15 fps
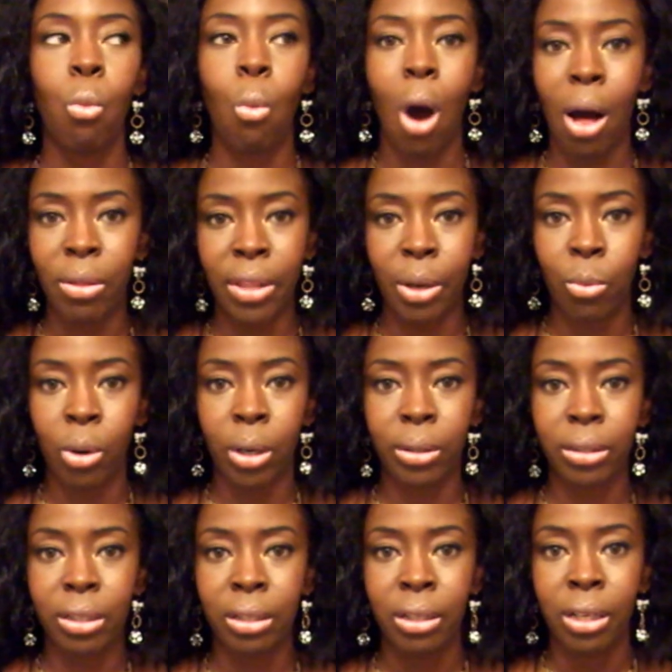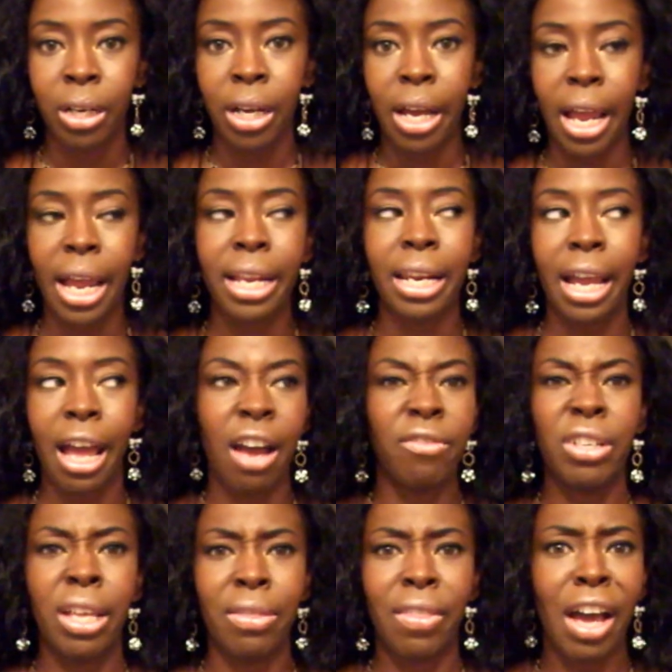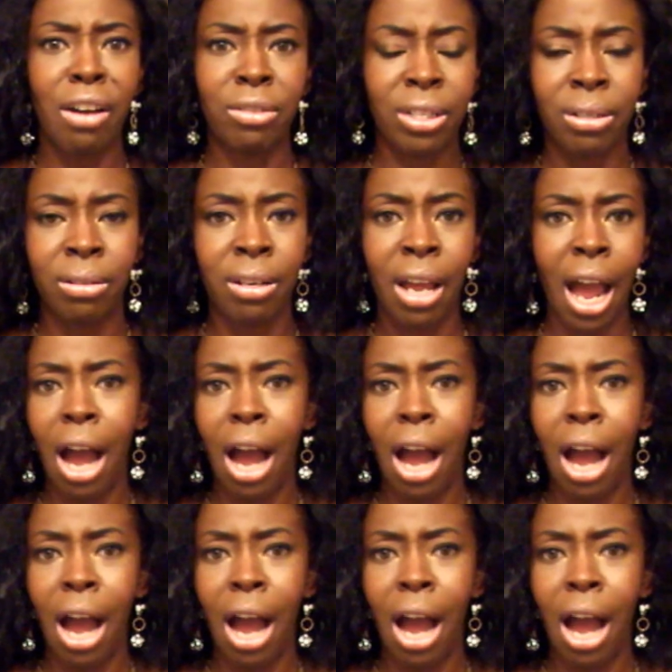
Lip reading: while they worked, and they have 10,000